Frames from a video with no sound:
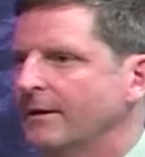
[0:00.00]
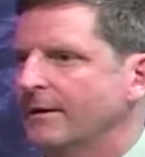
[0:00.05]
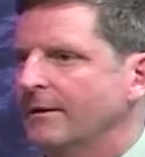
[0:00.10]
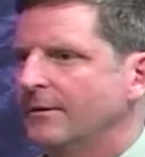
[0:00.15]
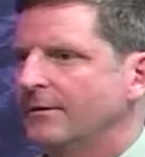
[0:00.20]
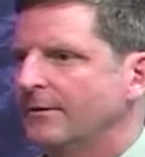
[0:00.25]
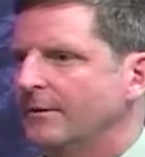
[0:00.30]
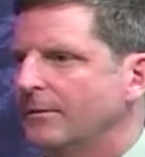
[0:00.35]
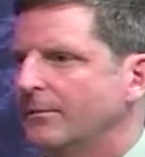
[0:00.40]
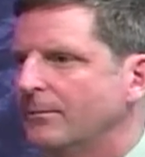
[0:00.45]

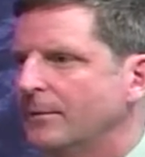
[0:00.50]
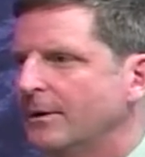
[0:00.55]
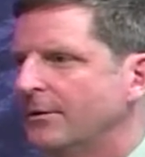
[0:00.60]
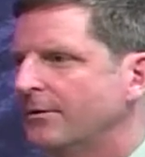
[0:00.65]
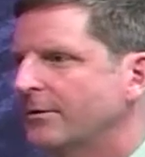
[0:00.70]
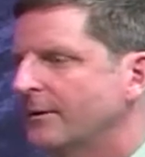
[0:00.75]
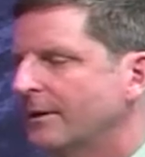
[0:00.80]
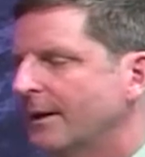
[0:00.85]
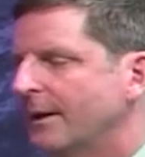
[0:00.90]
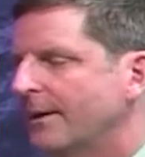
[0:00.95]
So
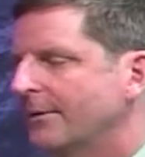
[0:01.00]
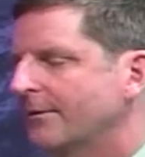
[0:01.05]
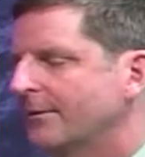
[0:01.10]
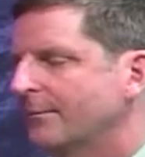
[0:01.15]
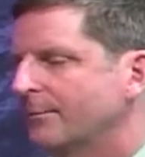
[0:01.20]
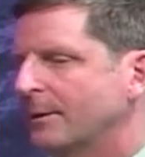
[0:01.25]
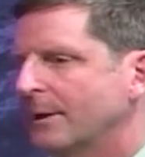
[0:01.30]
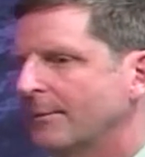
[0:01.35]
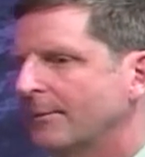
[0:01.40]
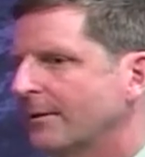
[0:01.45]
most lines of
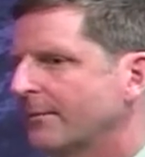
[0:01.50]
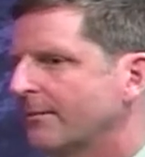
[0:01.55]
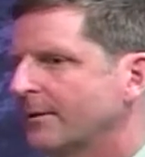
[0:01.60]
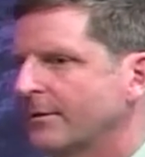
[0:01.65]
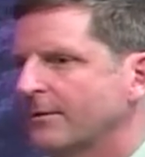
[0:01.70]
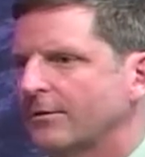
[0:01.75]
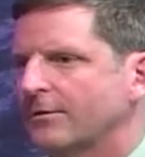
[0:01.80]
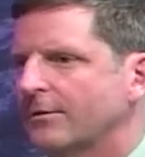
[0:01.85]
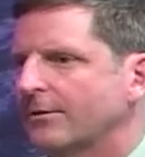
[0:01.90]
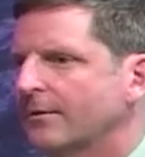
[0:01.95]
plumbing
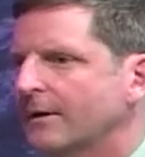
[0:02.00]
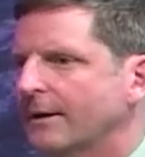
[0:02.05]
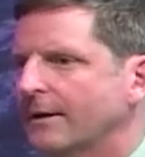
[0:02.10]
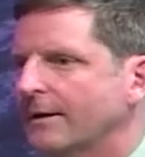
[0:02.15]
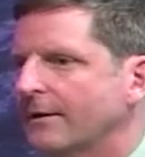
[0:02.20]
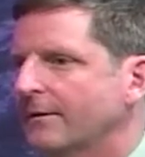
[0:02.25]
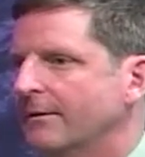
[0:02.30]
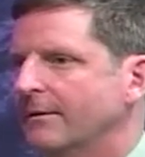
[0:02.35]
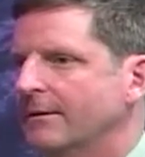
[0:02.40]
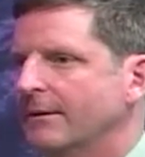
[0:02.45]
fixtures
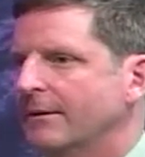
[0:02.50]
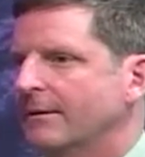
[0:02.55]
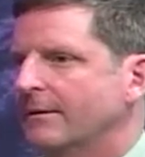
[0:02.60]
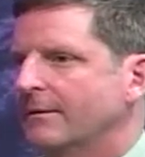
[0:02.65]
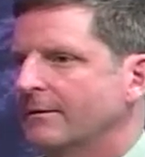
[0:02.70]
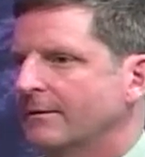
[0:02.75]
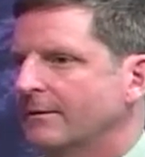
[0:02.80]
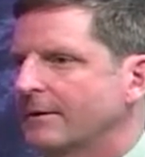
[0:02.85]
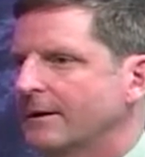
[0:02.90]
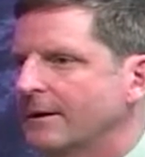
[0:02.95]
now,
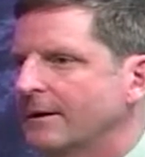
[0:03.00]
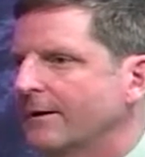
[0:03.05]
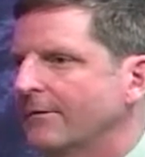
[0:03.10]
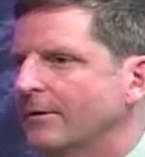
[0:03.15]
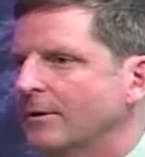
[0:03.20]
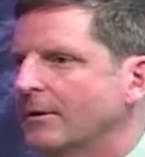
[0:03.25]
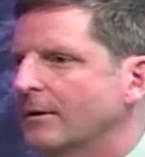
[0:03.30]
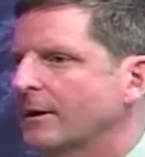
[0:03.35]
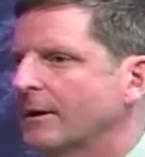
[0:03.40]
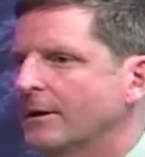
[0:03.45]
they have
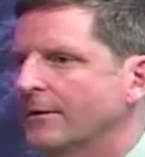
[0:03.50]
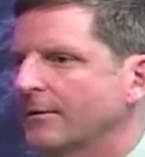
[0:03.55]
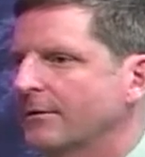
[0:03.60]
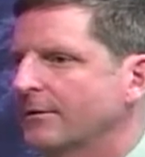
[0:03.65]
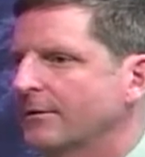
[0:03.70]
all kinds of